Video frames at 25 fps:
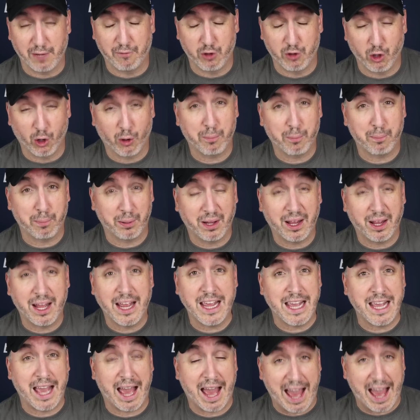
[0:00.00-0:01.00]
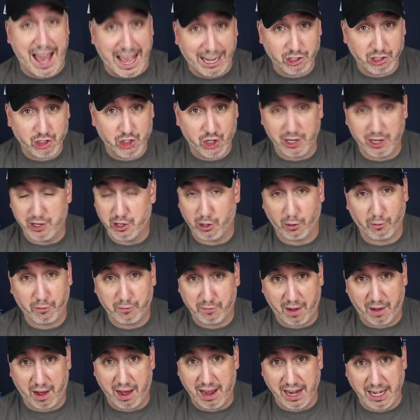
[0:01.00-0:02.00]
If you're playing action, you're
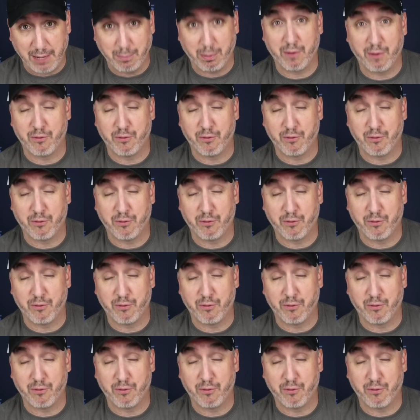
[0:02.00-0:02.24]
fine.